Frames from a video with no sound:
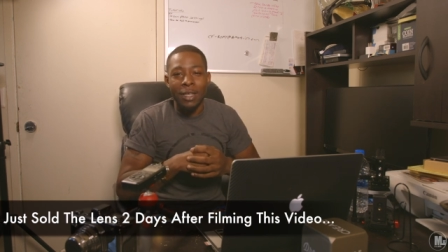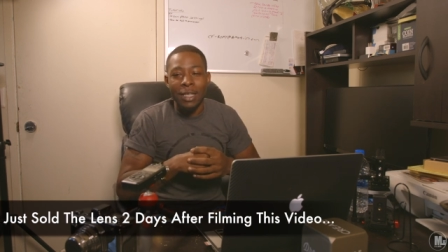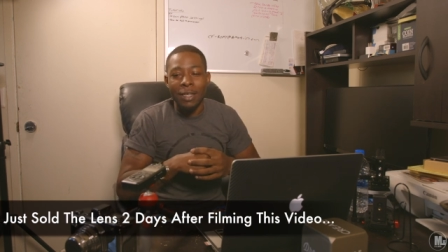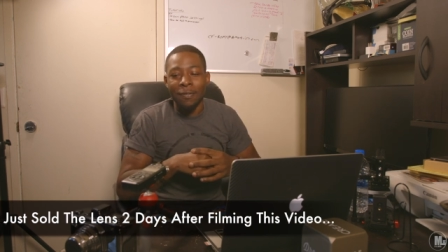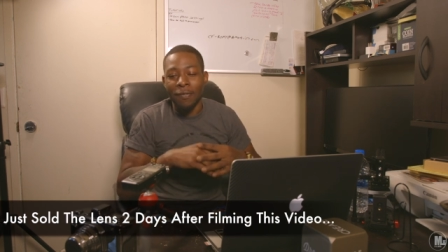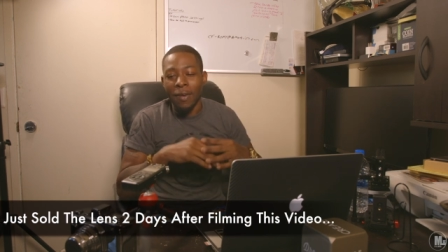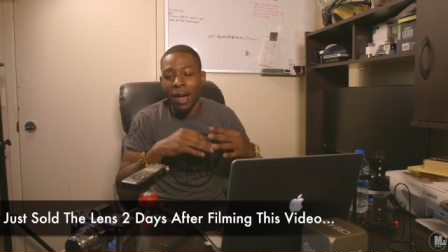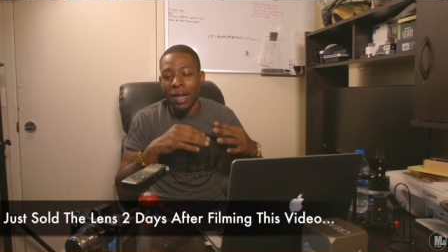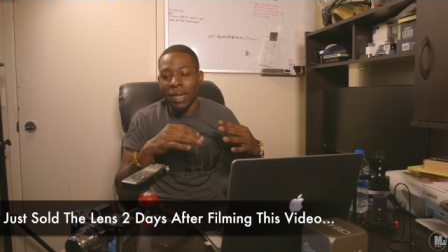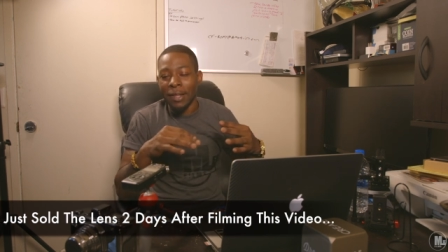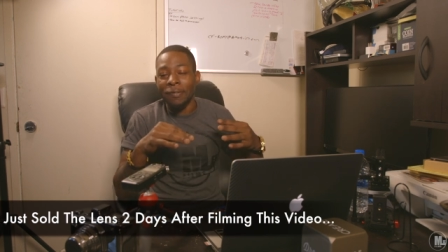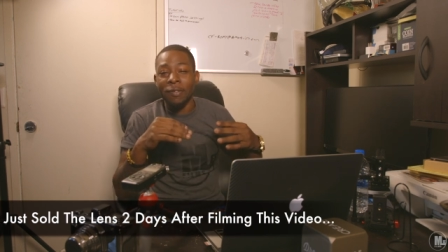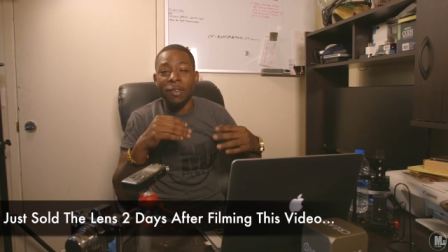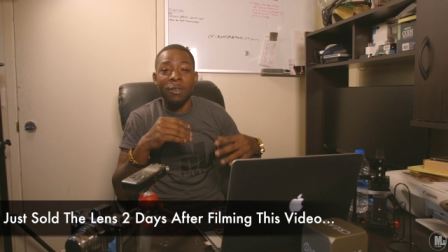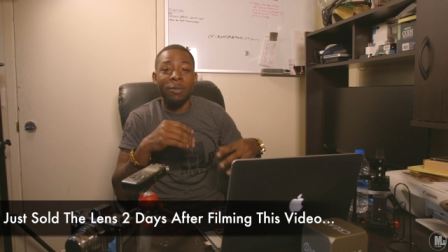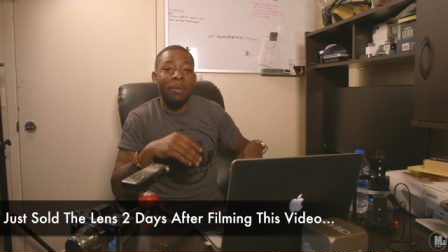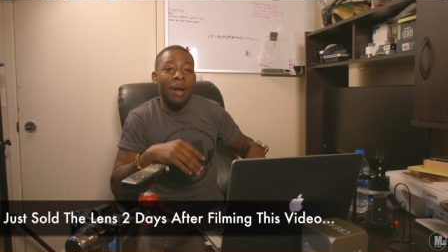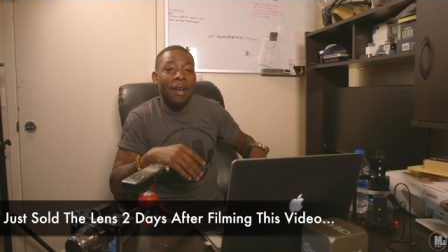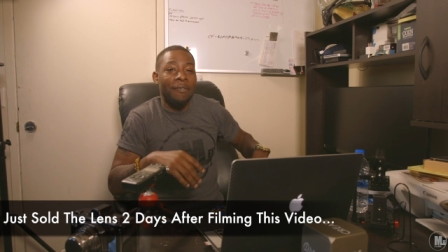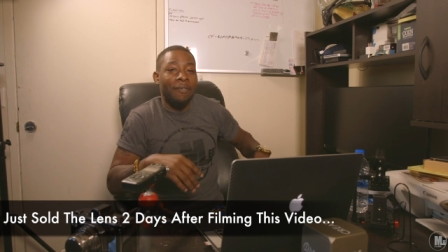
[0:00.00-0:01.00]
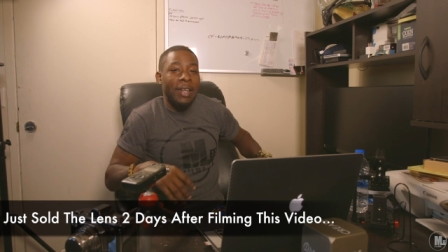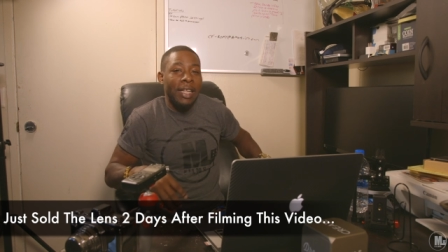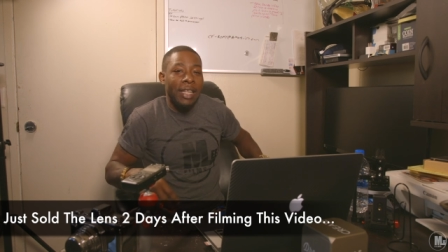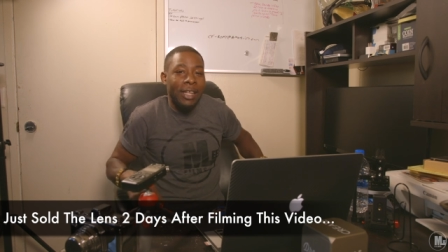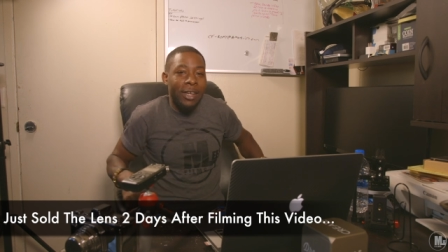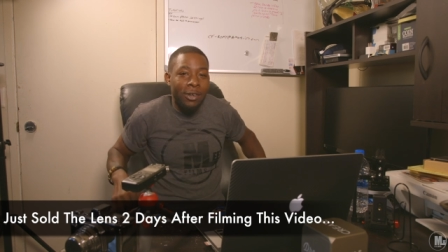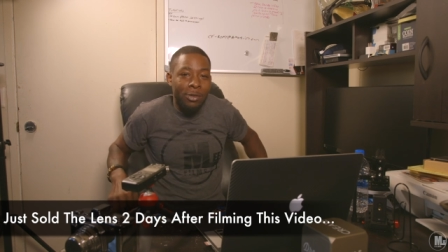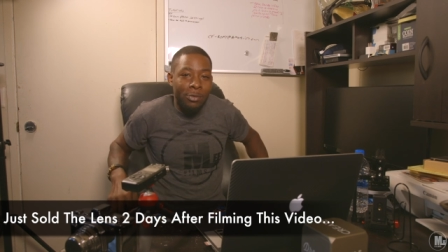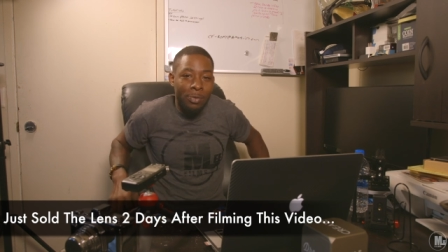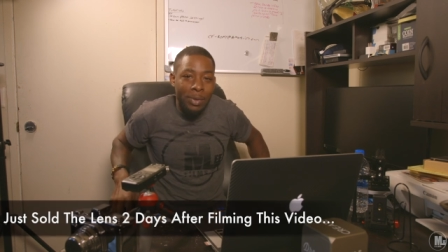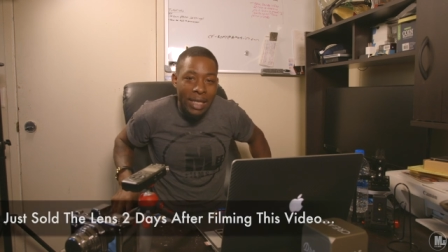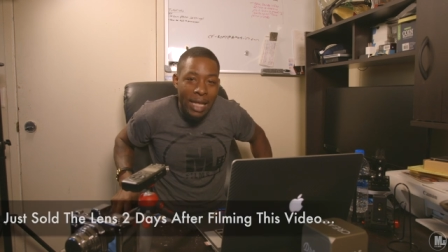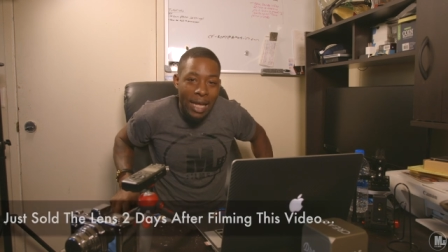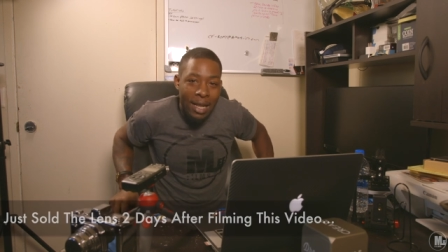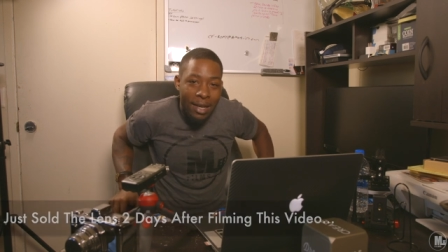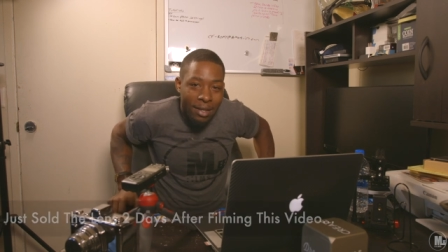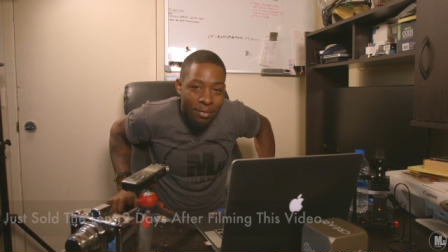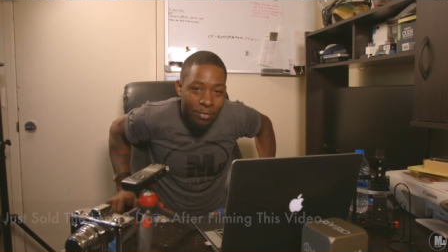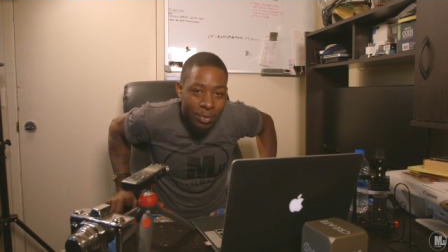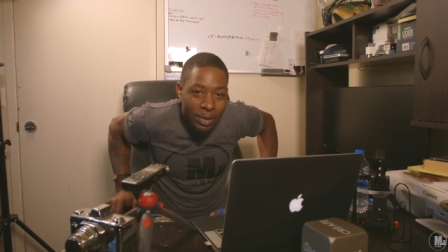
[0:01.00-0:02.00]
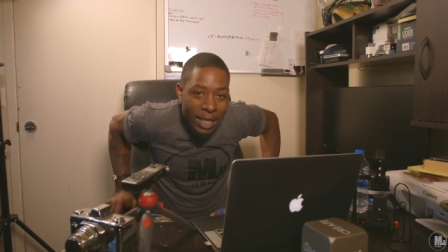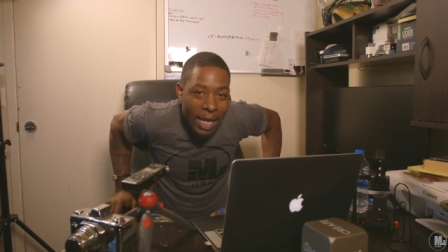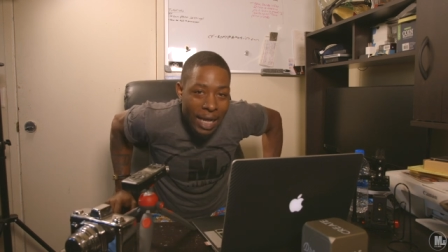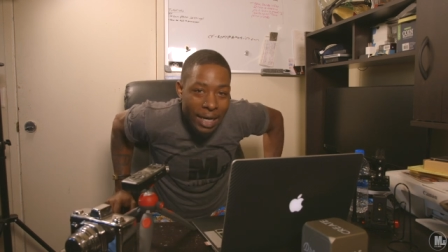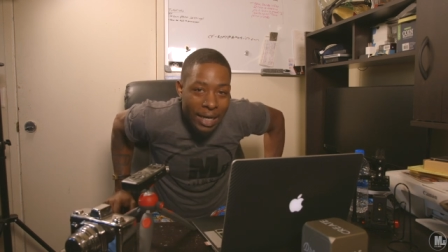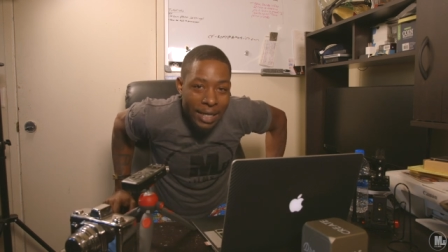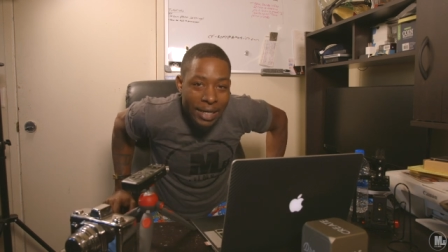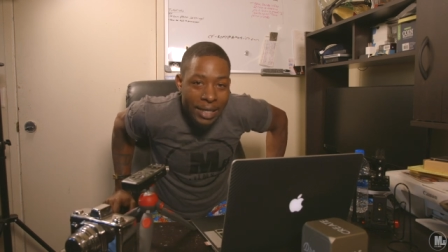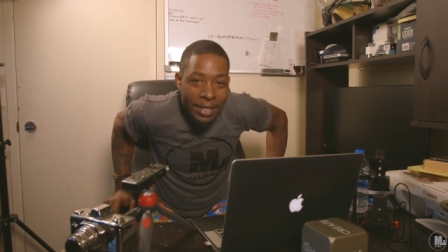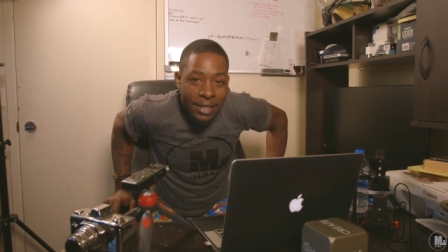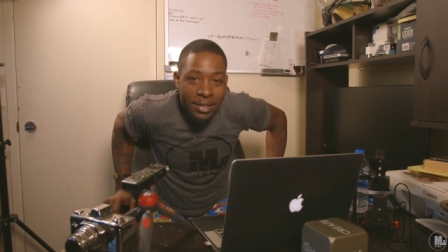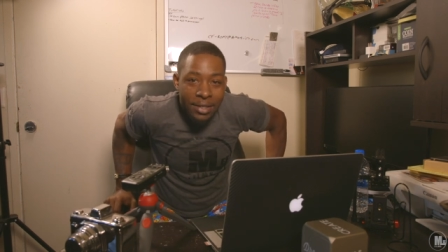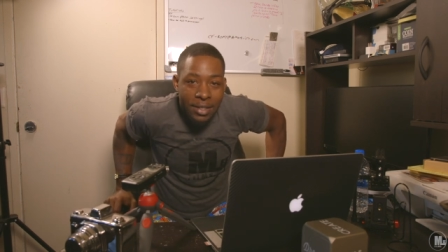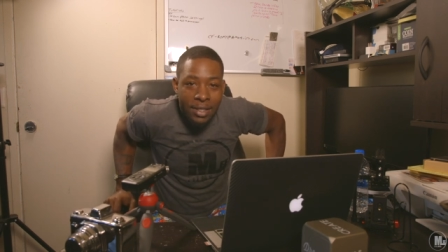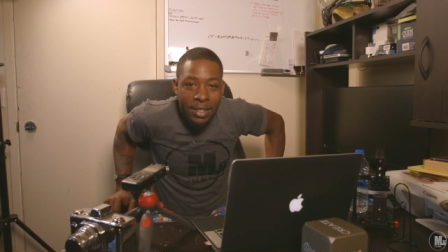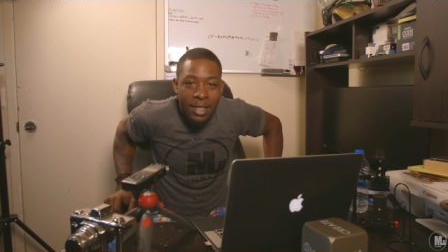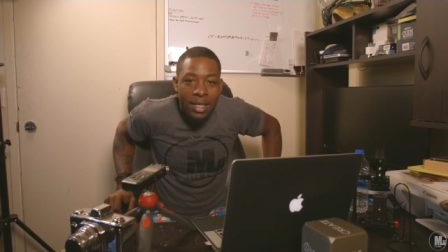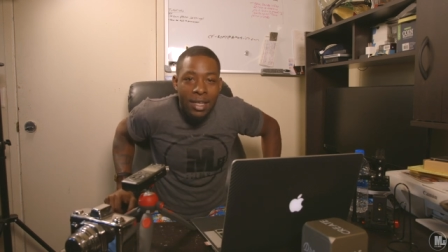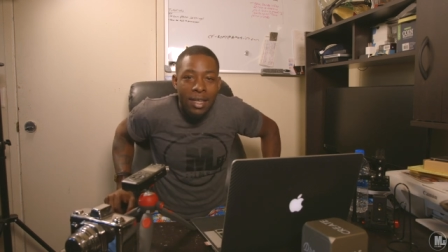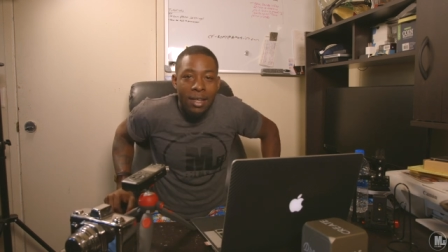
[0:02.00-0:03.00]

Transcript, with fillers: finally filming my videos with that with that lens,